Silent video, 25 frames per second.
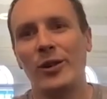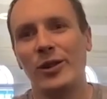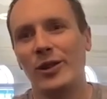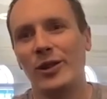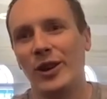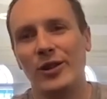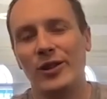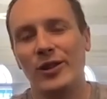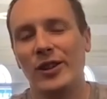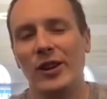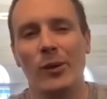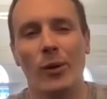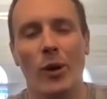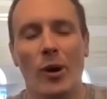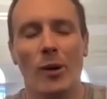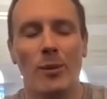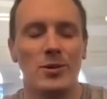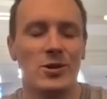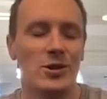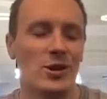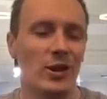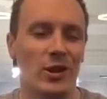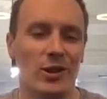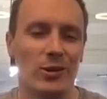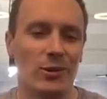there's two
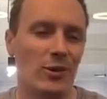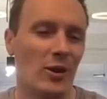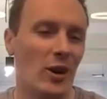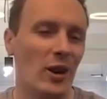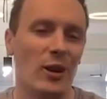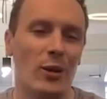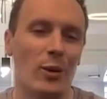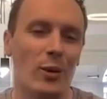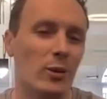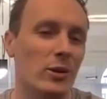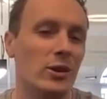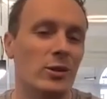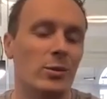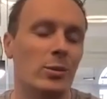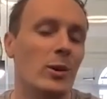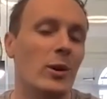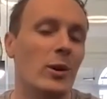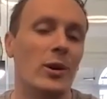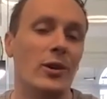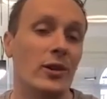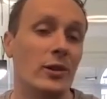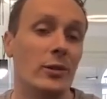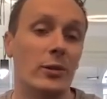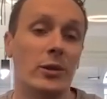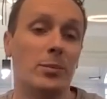options right there always
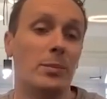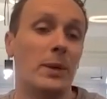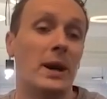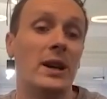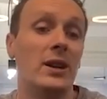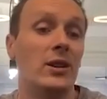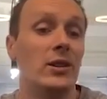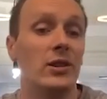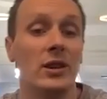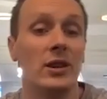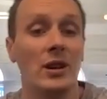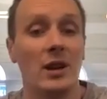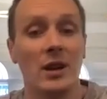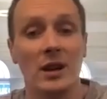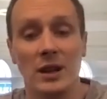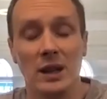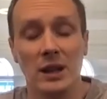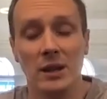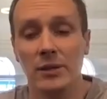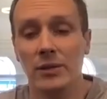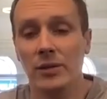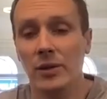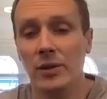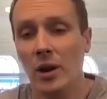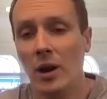was it was basically
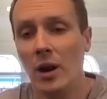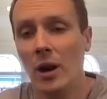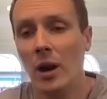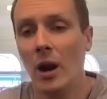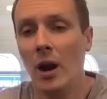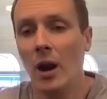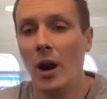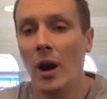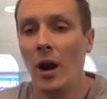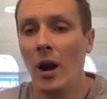either